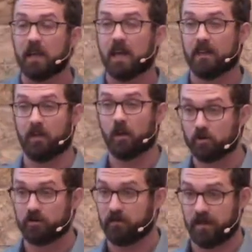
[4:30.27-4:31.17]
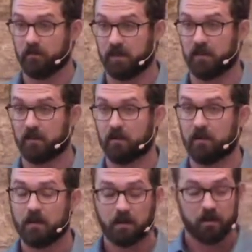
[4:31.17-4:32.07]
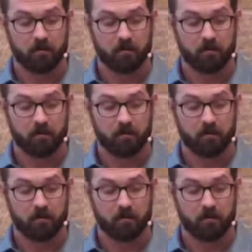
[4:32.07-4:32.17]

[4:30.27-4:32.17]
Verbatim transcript: and the host family. The